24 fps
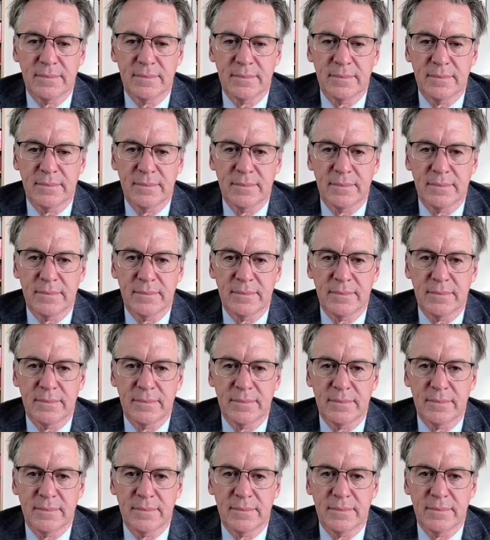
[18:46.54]

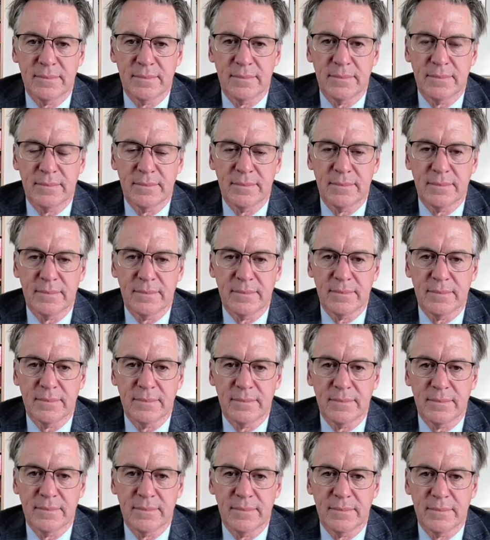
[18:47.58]

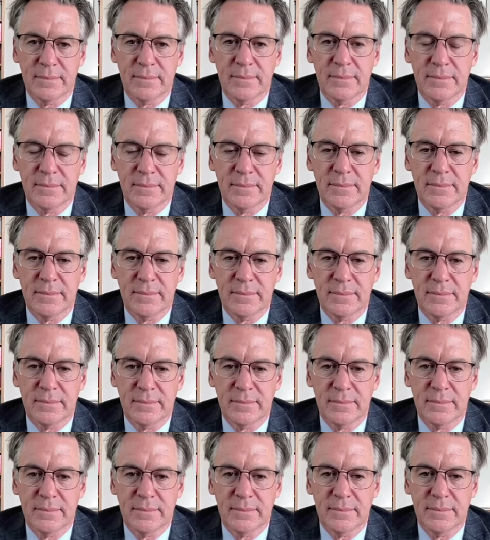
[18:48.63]

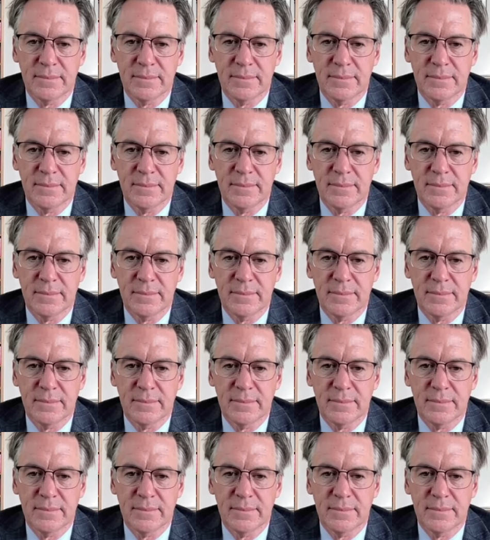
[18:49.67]
No words are spoken by the person on screen.